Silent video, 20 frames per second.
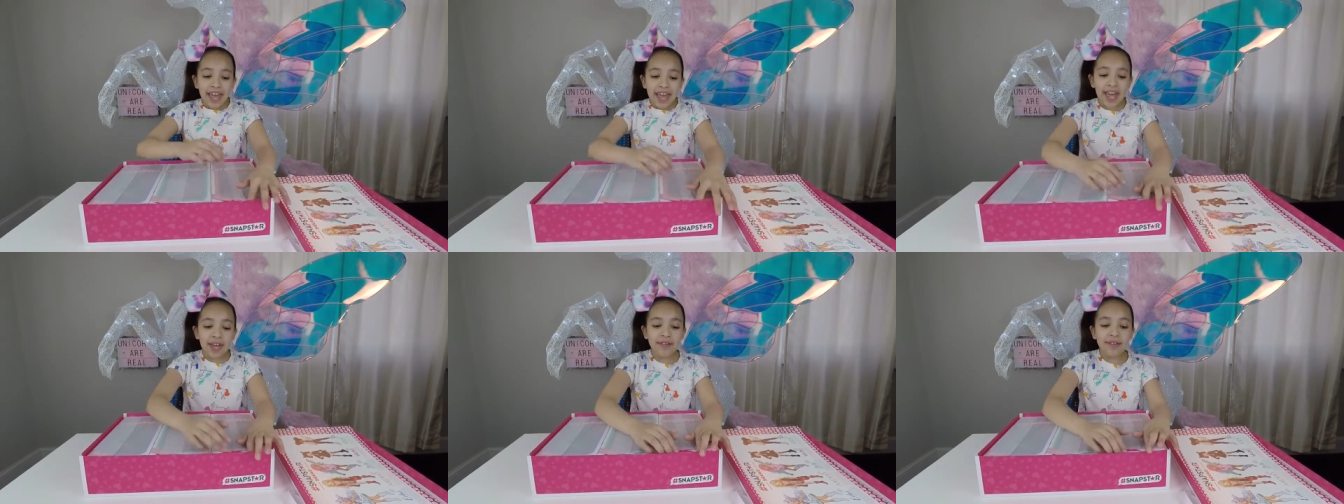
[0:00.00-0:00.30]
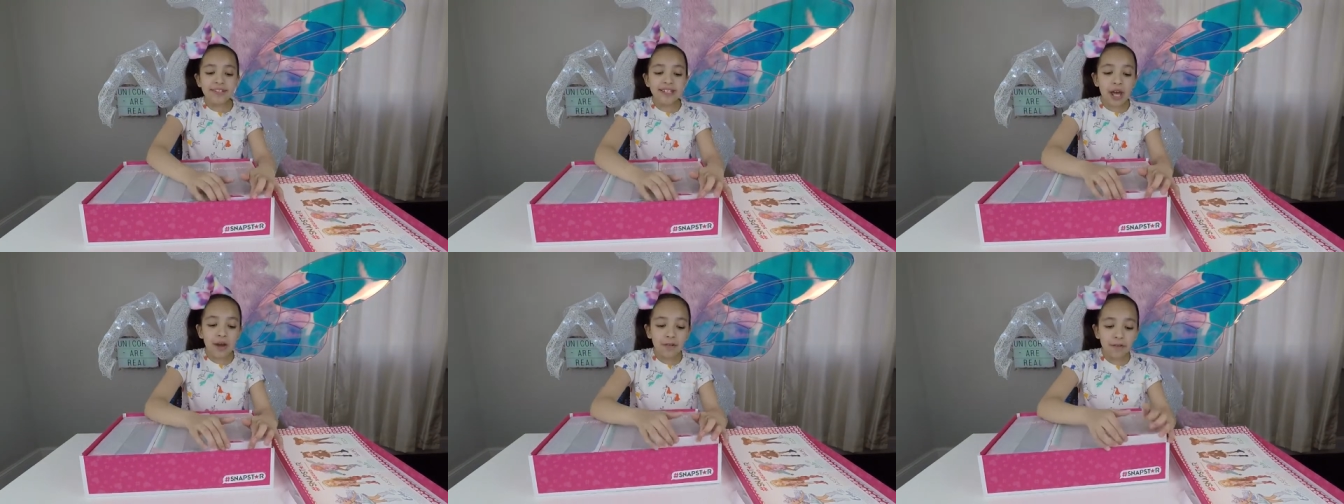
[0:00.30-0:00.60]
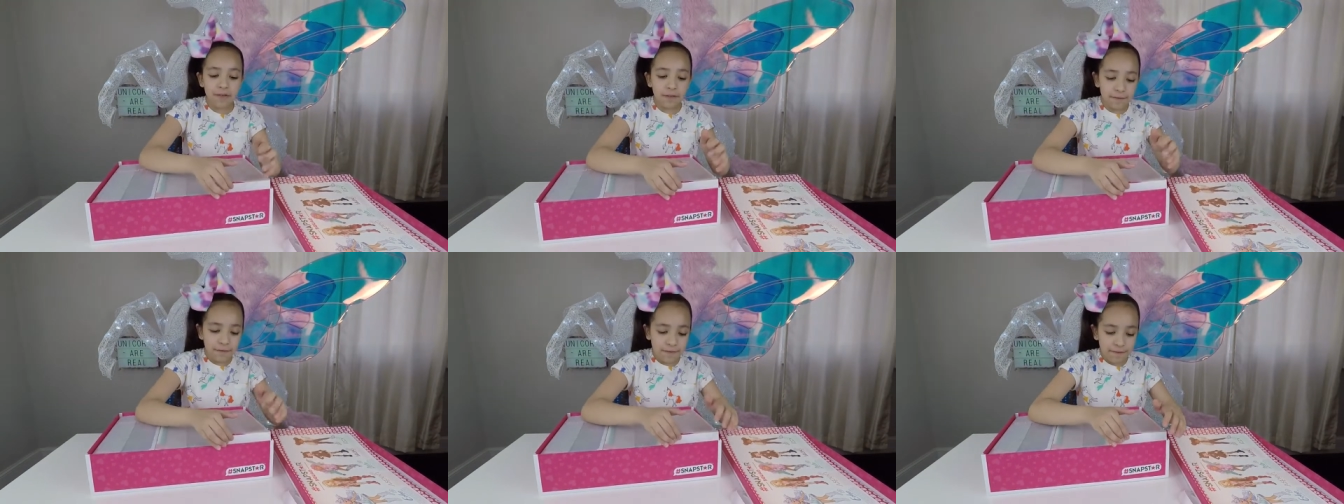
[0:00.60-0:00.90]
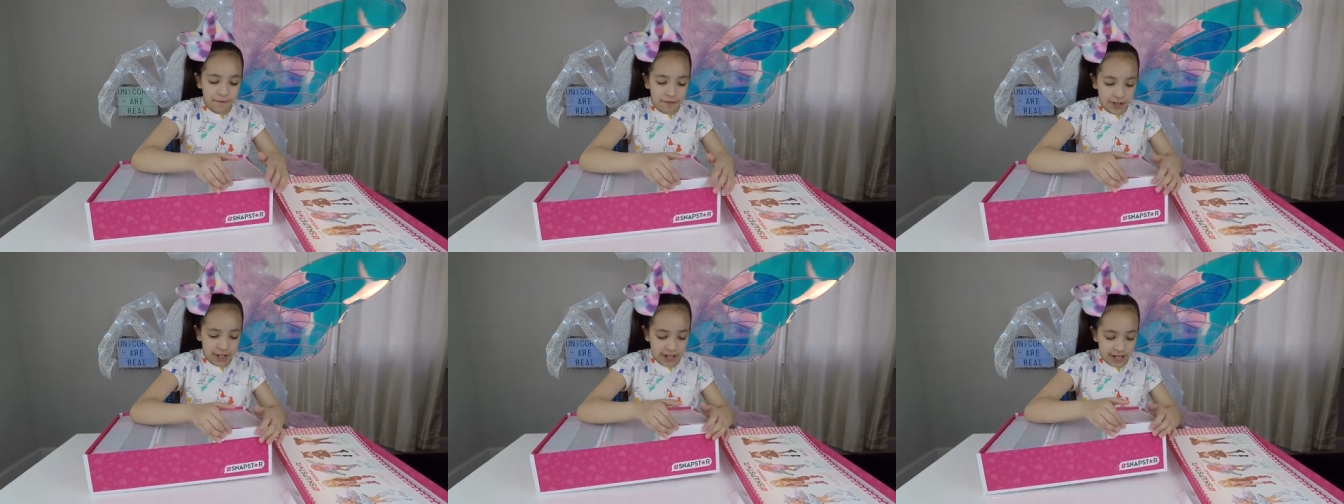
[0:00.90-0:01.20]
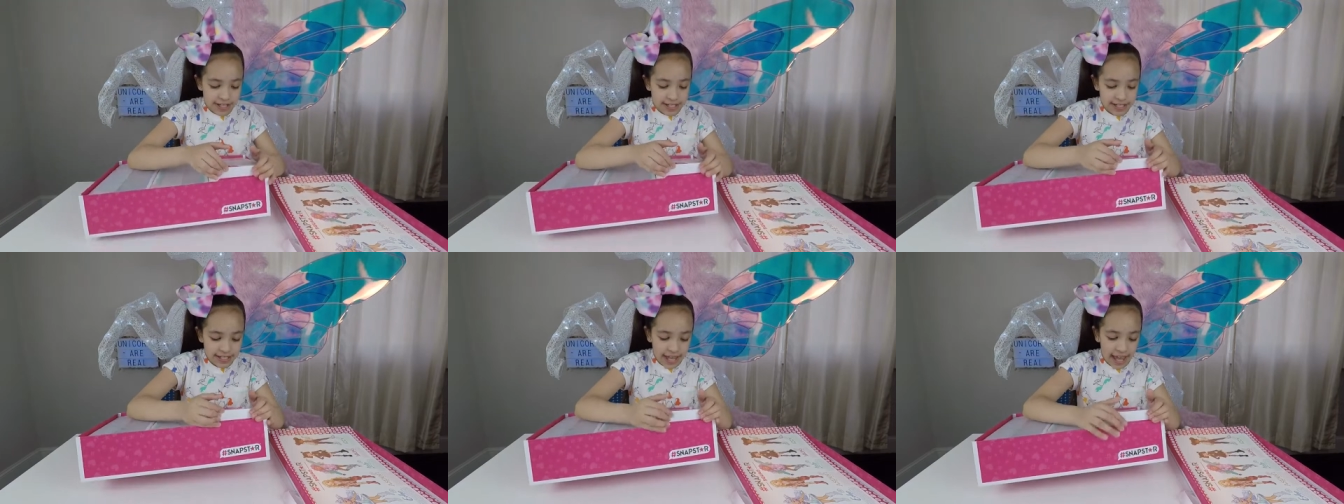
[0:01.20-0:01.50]
Here is our
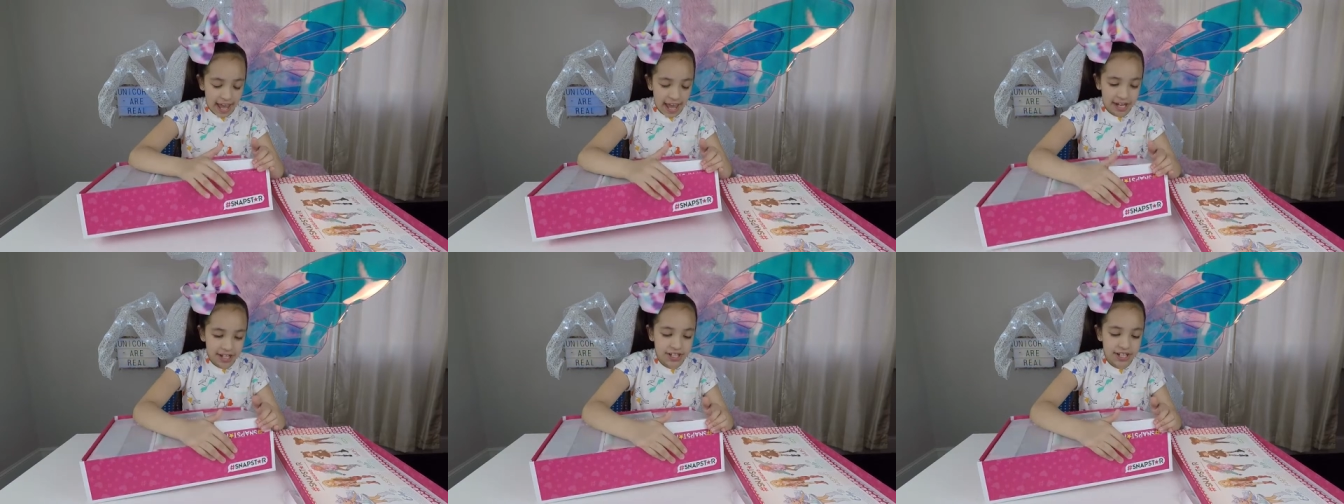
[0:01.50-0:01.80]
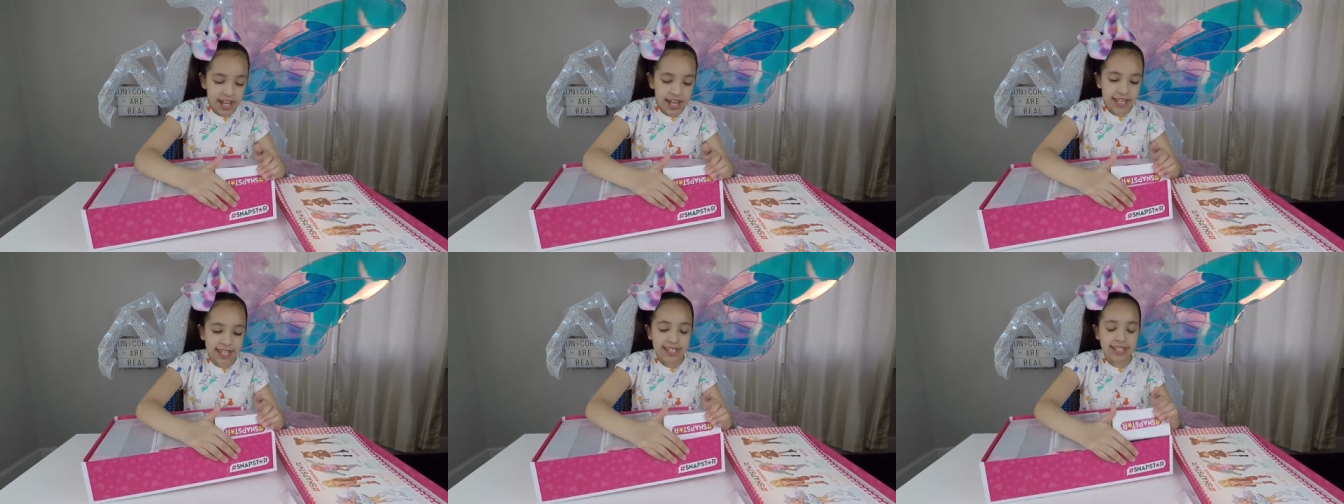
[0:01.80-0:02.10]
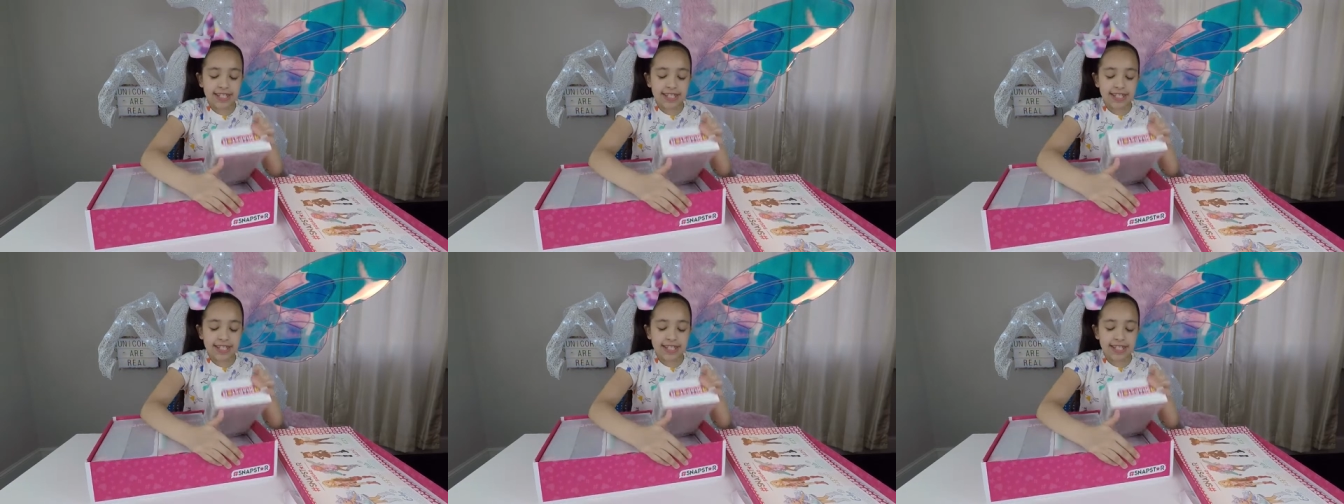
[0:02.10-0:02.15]
first hashtag